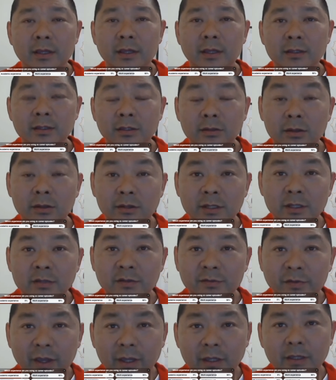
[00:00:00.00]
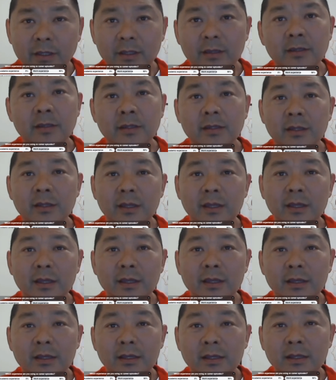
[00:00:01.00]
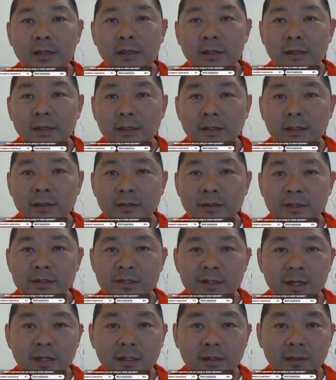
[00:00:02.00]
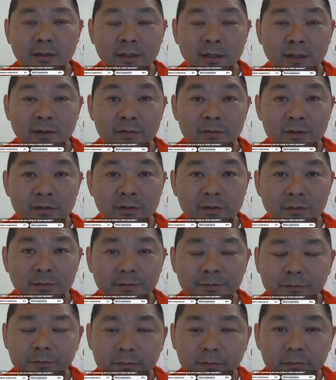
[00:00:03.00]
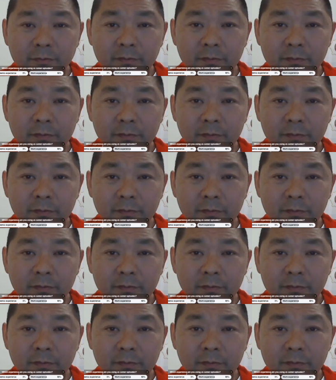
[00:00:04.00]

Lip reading: and you know that's fake, and the seller gives you